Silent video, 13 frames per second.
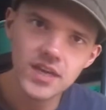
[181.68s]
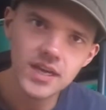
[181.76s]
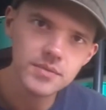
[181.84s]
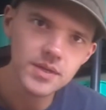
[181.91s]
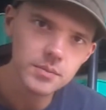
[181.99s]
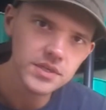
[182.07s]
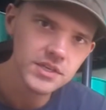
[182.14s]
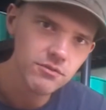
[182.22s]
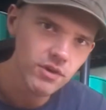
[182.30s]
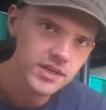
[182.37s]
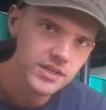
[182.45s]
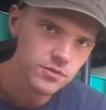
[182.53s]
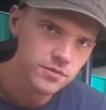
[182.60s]
game that I'm getting
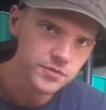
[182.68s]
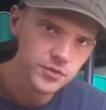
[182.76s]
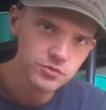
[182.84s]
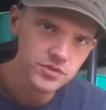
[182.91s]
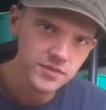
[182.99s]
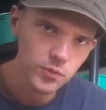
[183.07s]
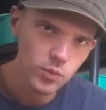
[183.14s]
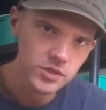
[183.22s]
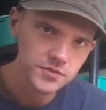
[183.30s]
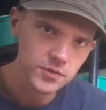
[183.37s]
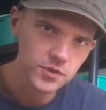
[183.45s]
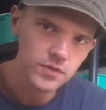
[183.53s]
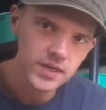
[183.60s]
ready to review, see if it
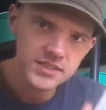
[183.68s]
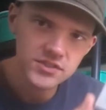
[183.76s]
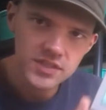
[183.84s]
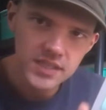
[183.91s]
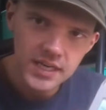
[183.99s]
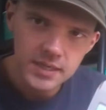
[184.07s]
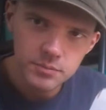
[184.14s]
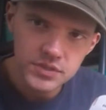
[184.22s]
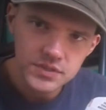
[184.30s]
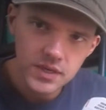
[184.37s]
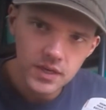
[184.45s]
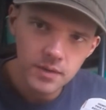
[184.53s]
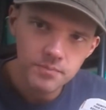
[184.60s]
works for a racing game.
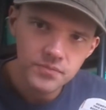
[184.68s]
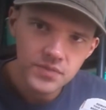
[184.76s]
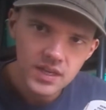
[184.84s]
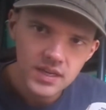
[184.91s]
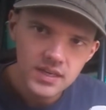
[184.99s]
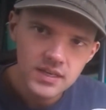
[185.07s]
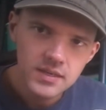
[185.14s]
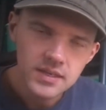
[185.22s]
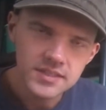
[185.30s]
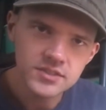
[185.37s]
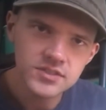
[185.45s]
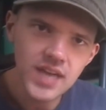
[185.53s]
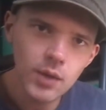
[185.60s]
But
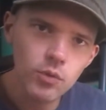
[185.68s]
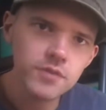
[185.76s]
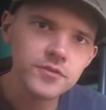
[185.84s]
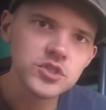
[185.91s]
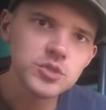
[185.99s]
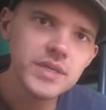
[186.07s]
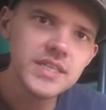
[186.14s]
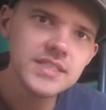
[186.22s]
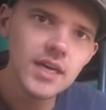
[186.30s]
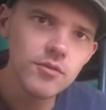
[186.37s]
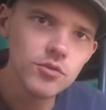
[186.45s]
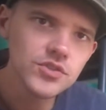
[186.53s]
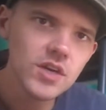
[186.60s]
it does not work for Speed
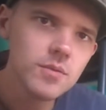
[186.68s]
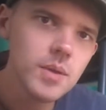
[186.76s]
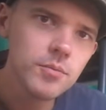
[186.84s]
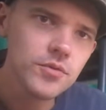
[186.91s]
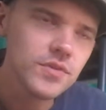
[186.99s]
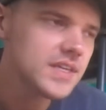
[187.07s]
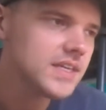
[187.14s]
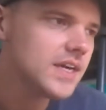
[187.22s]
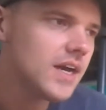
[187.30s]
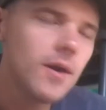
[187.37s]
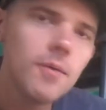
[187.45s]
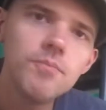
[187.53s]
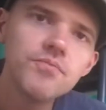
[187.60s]
Devils. I remember
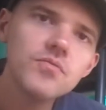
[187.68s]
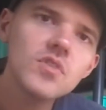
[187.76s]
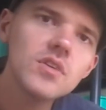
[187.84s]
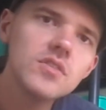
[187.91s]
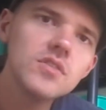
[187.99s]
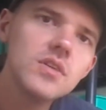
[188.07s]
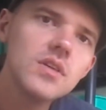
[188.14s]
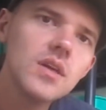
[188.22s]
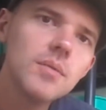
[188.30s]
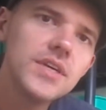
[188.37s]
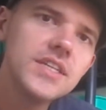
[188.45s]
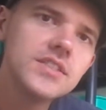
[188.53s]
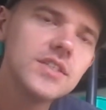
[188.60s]
the
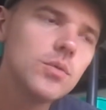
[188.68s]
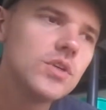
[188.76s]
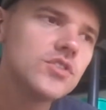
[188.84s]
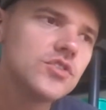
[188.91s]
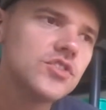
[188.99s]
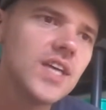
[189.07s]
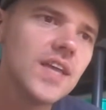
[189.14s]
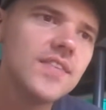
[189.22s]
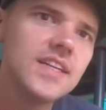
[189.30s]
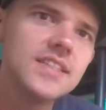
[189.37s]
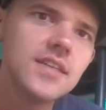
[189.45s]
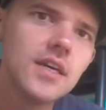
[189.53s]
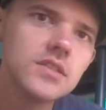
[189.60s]
PC Wizard said
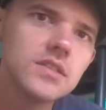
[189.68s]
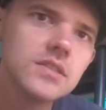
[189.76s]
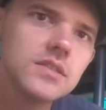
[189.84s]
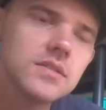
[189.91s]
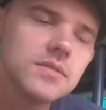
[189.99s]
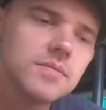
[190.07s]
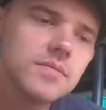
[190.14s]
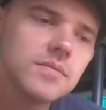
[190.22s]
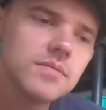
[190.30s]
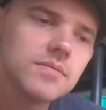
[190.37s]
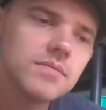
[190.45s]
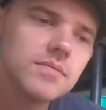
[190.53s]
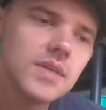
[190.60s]
that it doesn't.
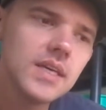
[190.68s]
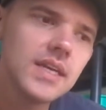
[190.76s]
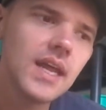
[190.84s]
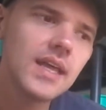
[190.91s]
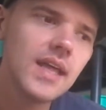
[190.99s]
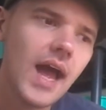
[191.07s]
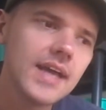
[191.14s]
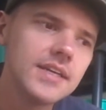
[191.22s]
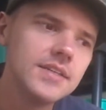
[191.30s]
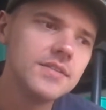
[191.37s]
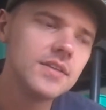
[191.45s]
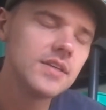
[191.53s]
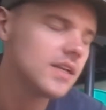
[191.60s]
And I
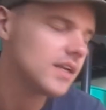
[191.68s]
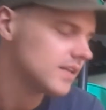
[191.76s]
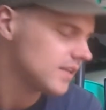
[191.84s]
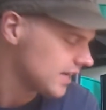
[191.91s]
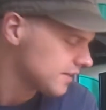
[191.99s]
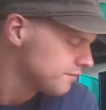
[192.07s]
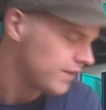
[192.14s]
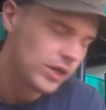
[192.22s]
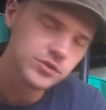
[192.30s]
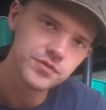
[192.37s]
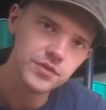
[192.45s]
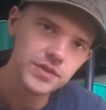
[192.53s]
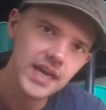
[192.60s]
can
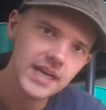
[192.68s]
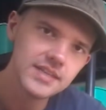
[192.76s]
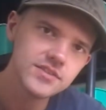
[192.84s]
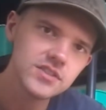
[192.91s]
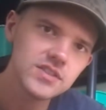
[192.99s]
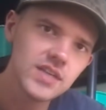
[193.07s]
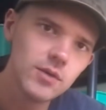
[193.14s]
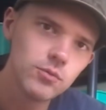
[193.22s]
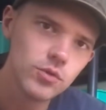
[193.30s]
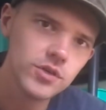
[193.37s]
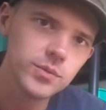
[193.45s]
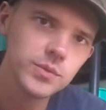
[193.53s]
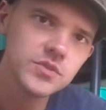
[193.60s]
vouch for that. It does not
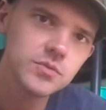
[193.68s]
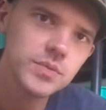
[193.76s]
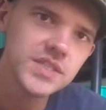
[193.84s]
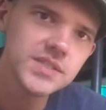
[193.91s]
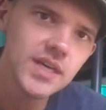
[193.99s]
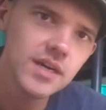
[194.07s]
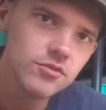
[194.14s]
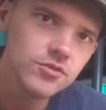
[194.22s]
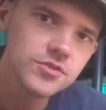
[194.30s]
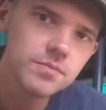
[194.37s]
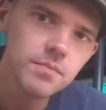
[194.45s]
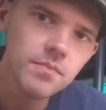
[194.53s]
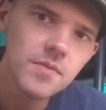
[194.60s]
work with Speed Devils.